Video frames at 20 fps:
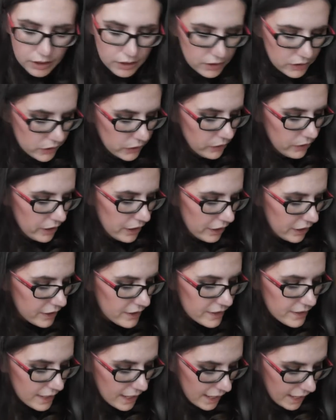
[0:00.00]
So there
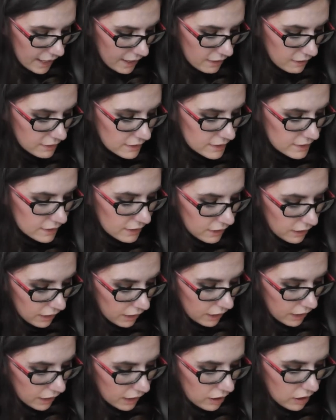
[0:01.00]
is that.
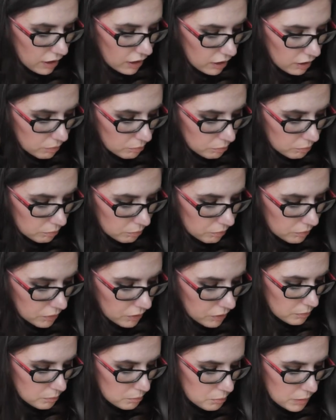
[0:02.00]
Um,
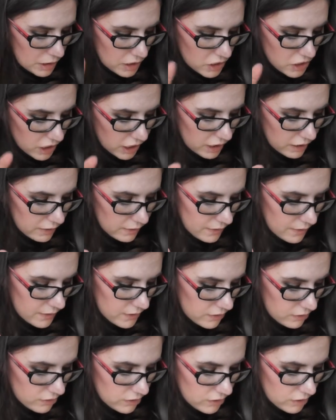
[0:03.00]

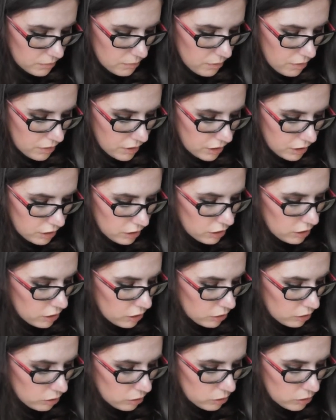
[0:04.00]
munchkins, something
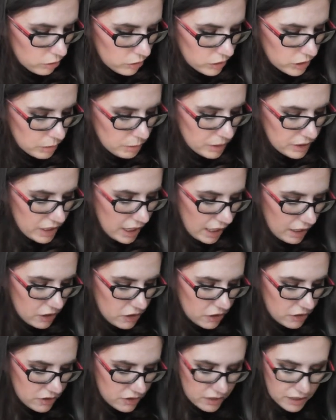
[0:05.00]
you use to
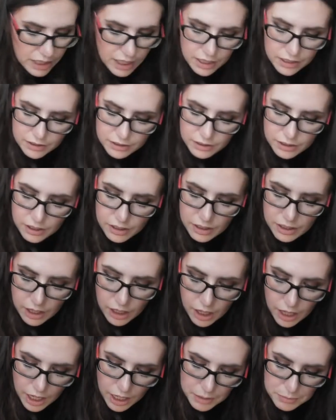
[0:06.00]
protect your skin.
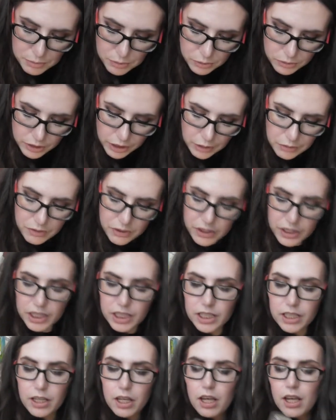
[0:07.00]
I pulled out
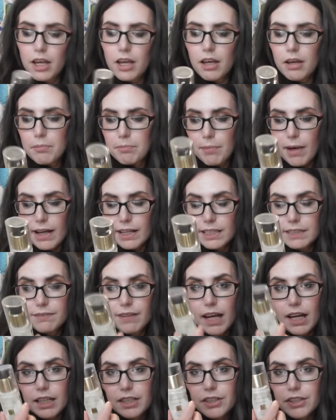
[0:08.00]
the Max
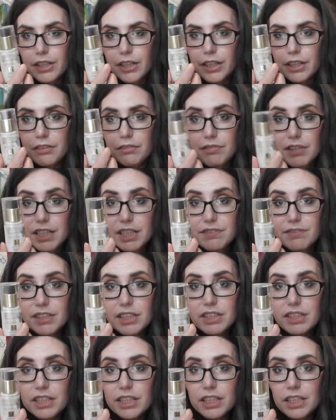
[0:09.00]
Factor
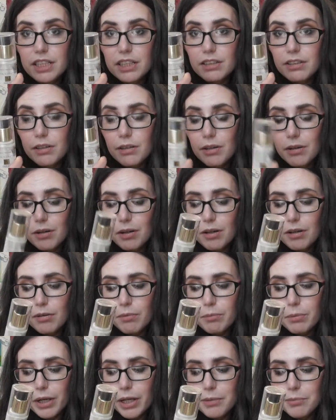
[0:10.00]
Facefinity
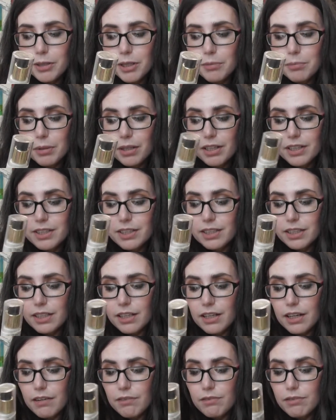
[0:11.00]
primer because
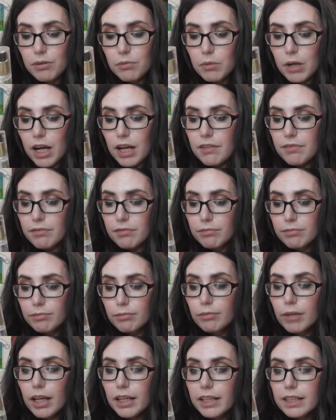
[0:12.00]
from what I've
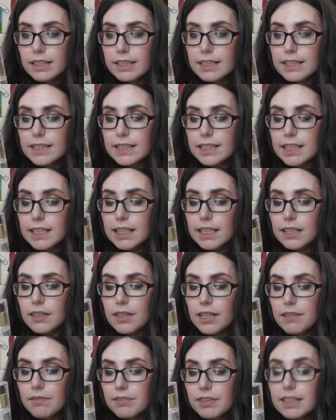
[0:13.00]
I can see
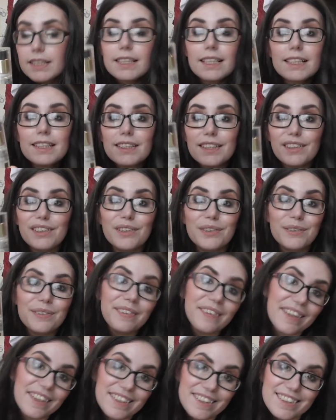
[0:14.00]
they've discontinued
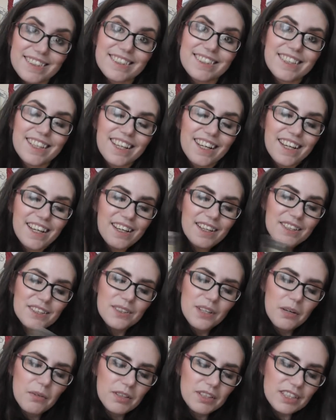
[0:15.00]
this so
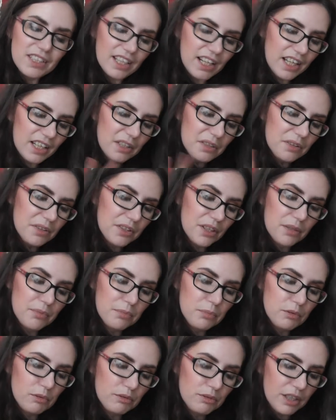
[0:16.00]
I want to kind of start
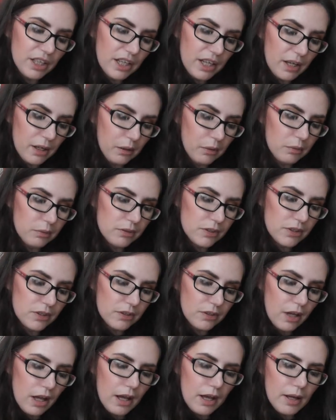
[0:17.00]
moving it out
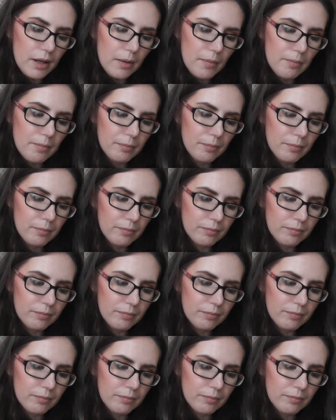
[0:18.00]
um,